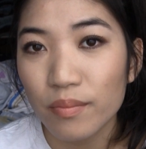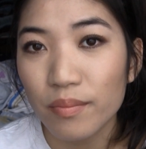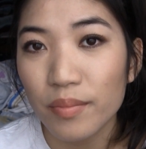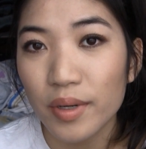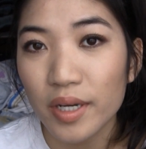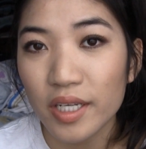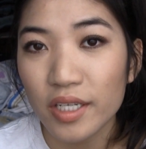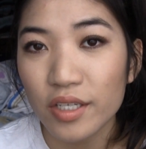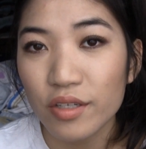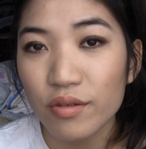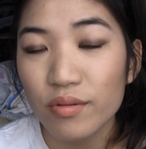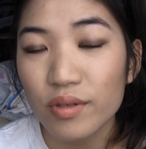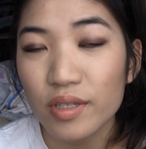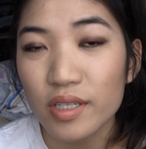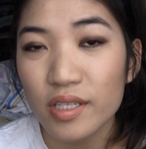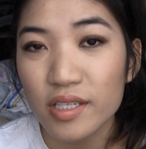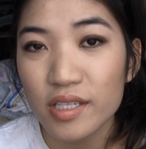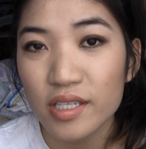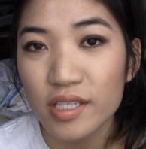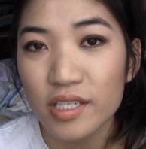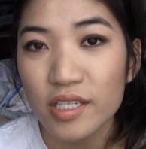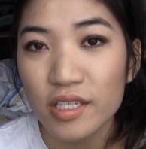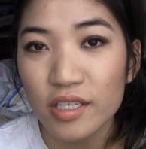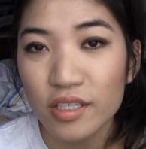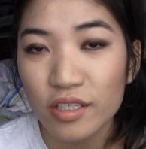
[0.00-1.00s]
but you
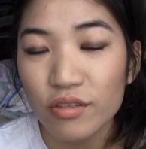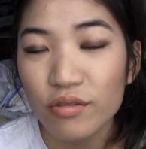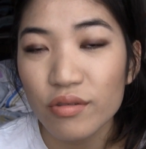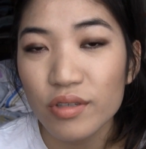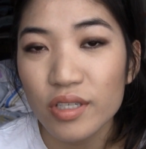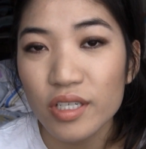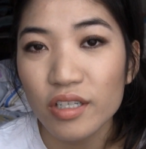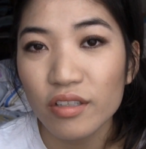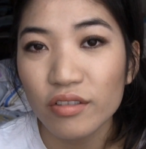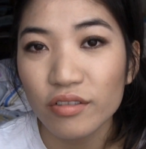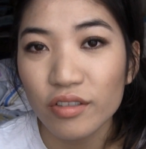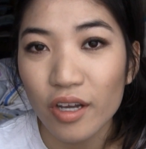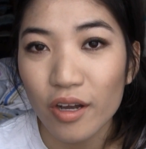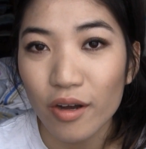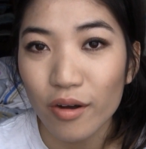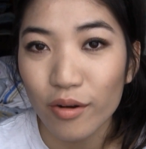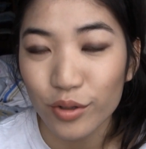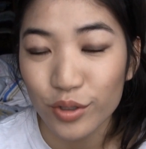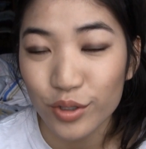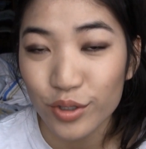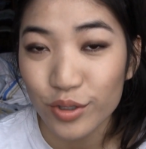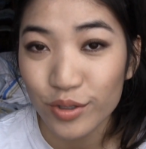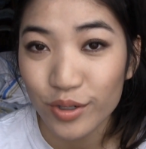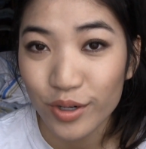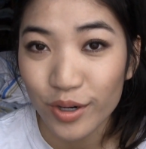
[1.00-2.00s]
still know,
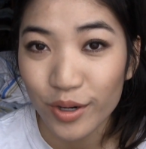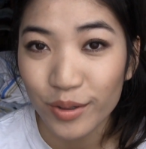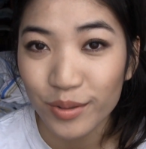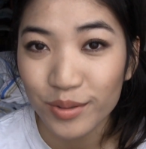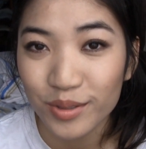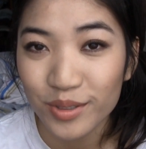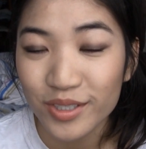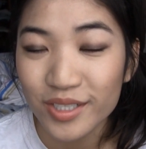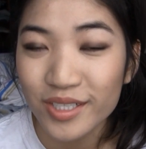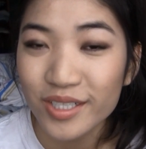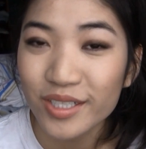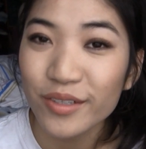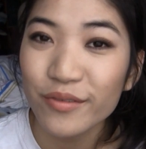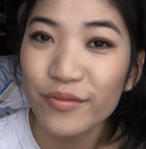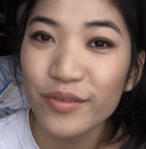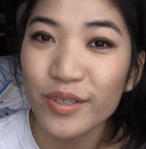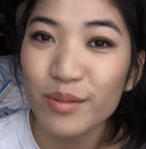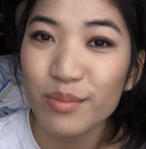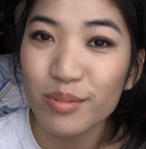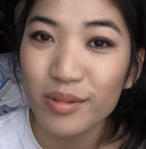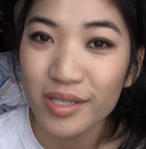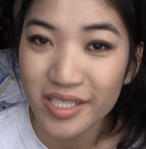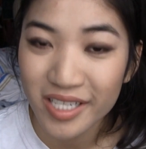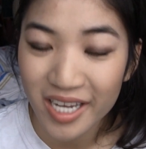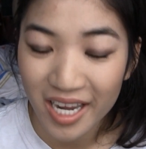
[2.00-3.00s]
you still feel
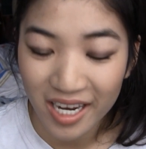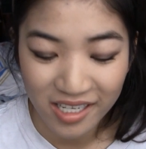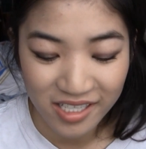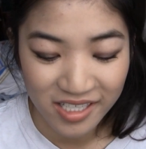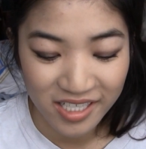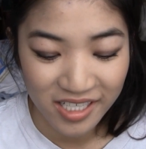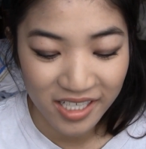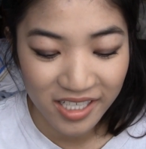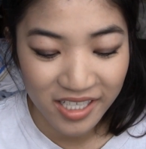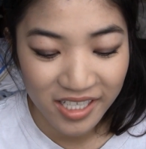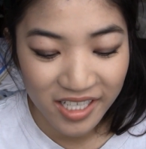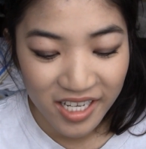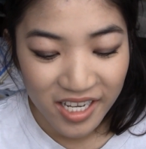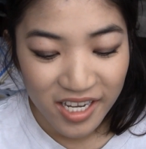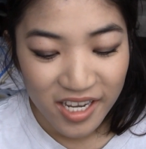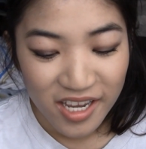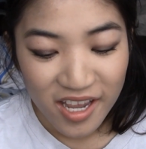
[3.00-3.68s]
protected.